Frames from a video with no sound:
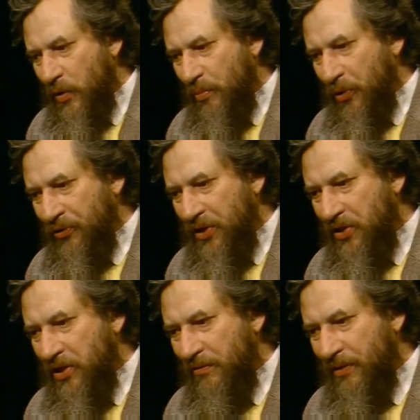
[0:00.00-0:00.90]

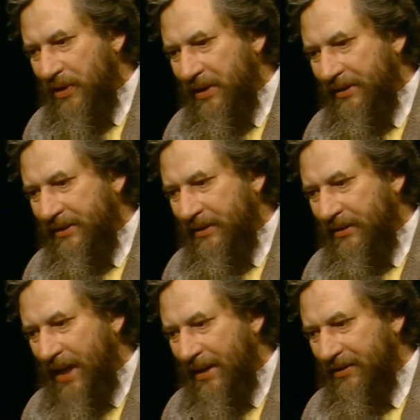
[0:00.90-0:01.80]
position of a
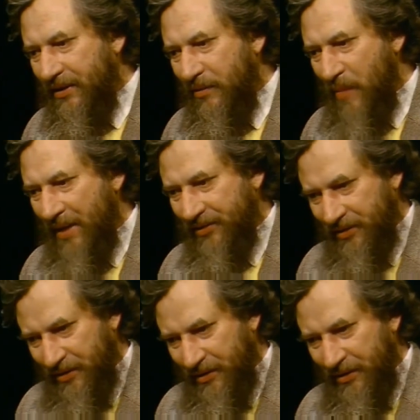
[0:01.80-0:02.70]
taskmaster.